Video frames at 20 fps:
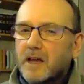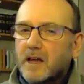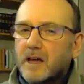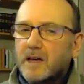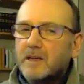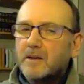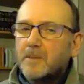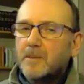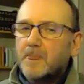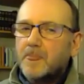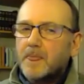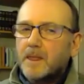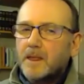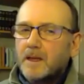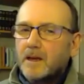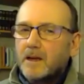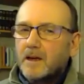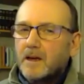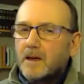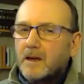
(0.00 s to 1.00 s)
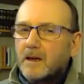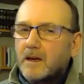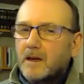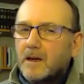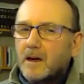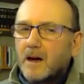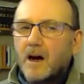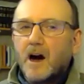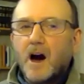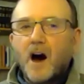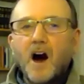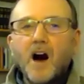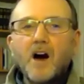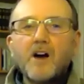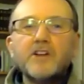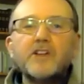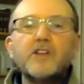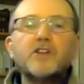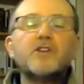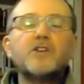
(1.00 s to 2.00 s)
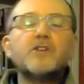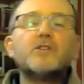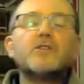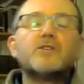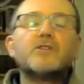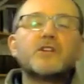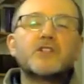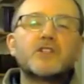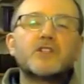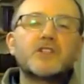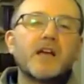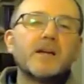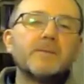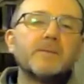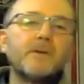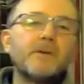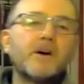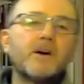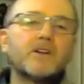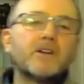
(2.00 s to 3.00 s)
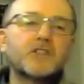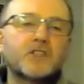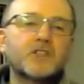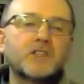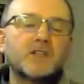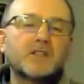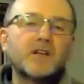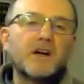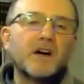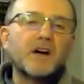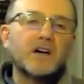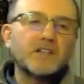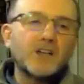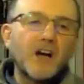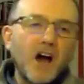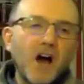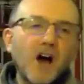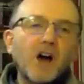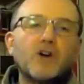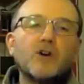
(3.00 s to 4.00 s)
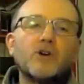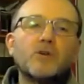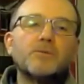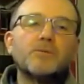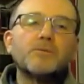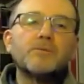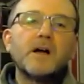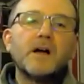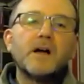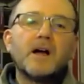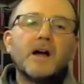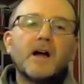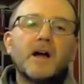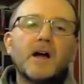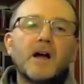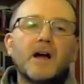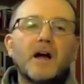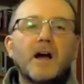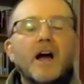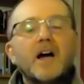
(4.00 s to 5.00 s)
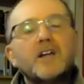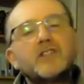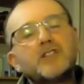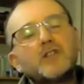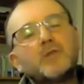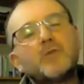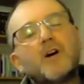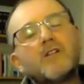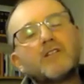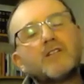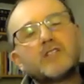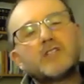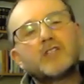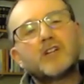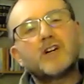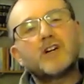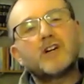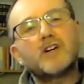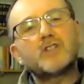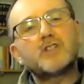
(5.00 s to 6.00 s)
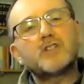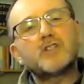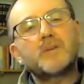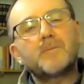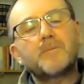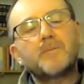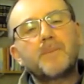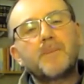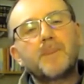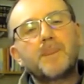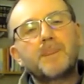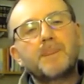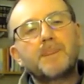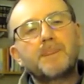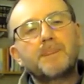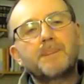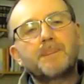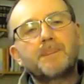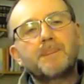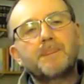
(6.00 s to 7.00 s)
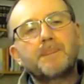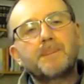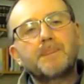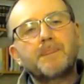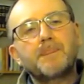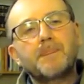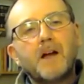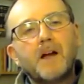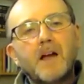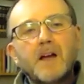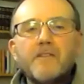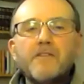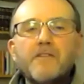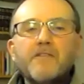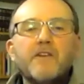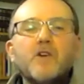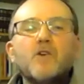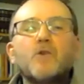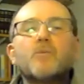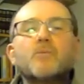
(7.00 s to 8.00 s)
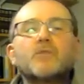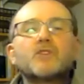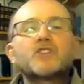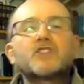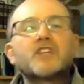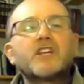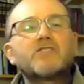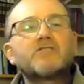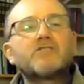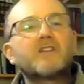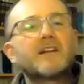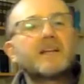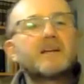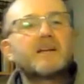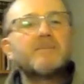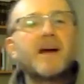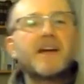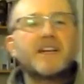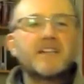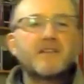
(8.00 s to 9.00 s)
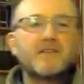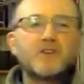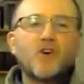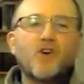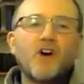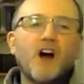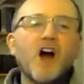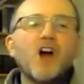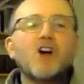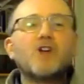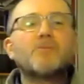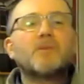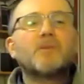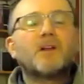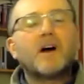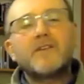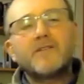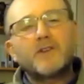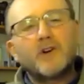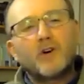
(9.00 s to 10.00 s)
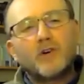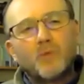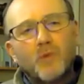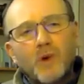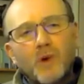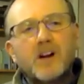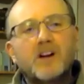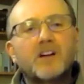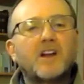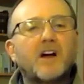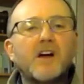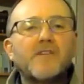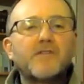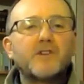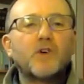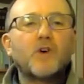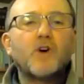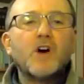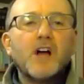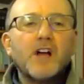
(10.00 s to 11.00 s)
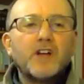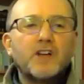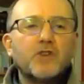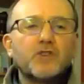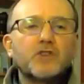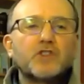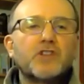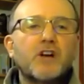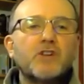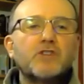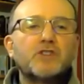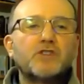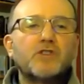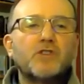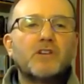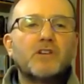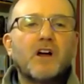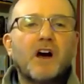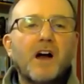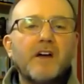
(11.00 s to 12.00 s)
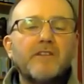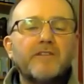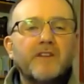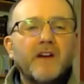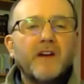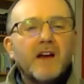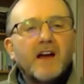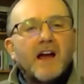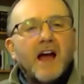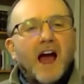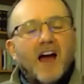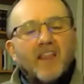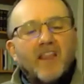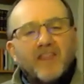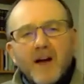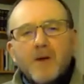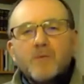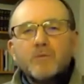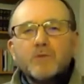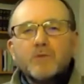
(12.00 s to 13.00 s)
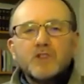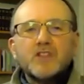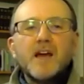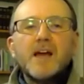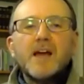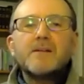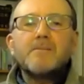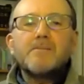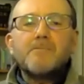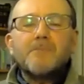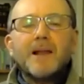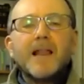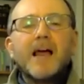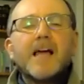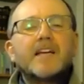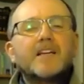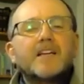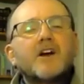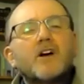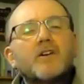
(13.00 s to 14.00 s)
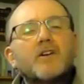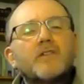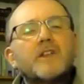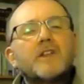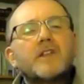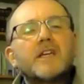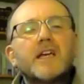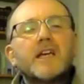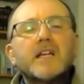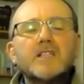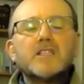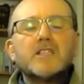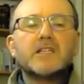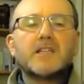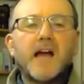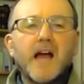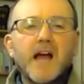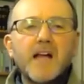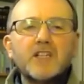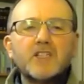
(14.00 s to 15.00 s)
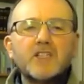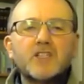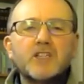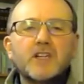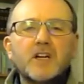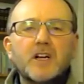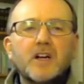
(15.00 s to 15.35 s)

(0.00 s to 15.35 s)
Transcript: they? Are you the same person at home as you are in church? If a film was secretly made of your home life, your work life, your social life, and that was then played over the internet,